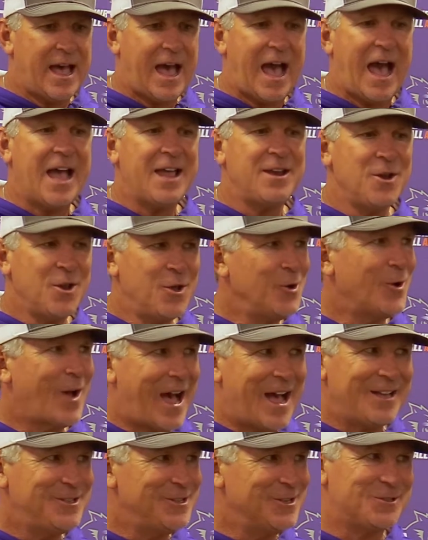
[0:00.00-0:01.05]
I knew.
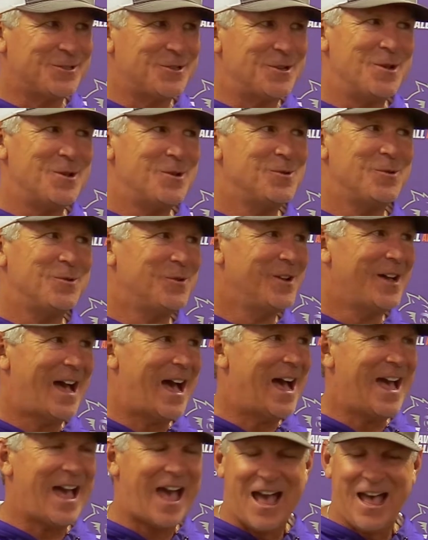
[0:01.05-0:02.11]

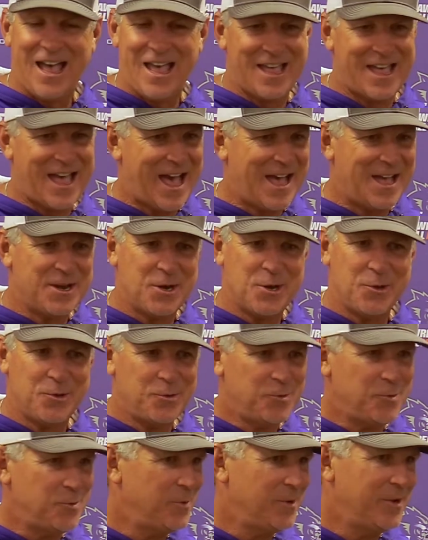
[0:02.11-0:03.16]
I
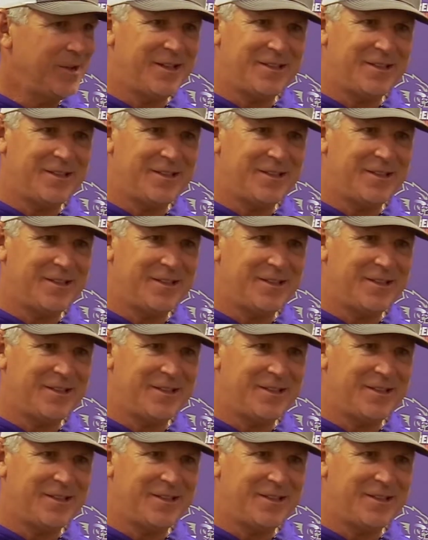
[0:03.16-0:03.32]
knew